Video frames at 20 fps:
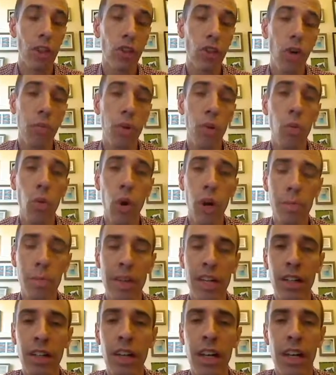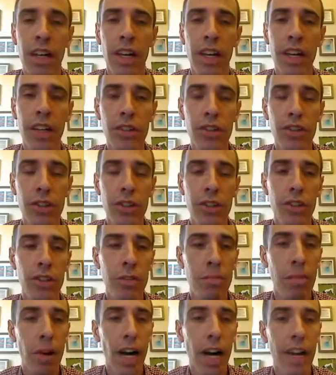global warming
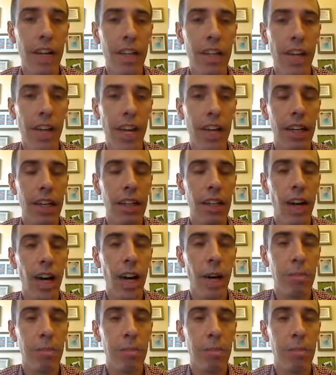induced by a